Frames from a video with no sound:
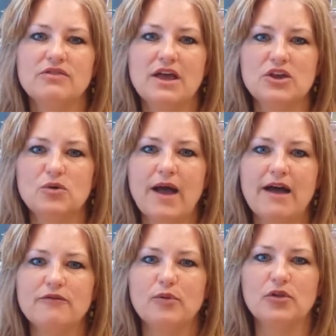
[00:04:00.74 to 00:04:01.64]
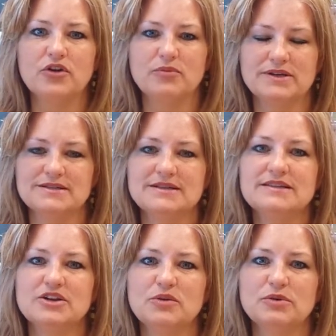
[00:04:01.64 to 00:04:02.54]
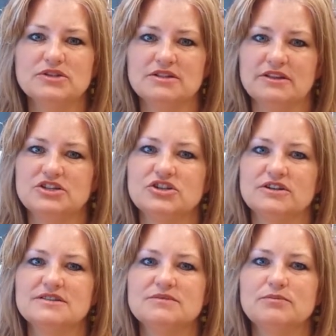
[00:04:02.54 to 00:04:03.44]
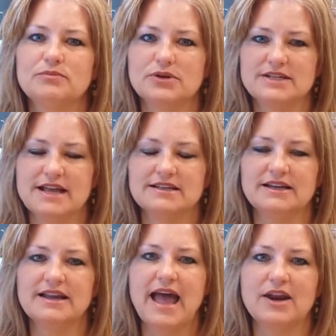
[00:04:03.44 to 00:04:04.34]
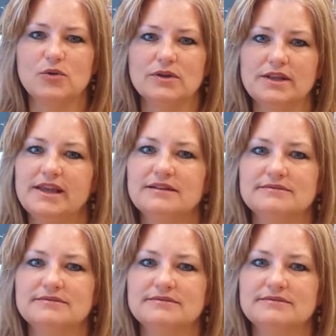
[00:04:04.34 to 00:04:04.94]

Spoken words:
that you have both your business and your personal insurance protected adequately.